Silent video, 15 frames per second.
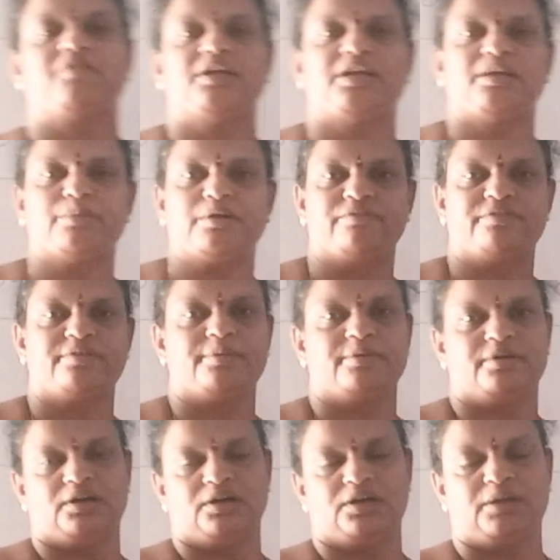quantum
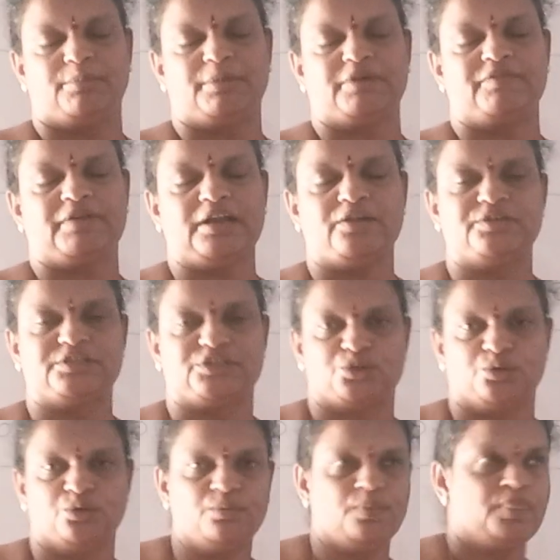number value is 2.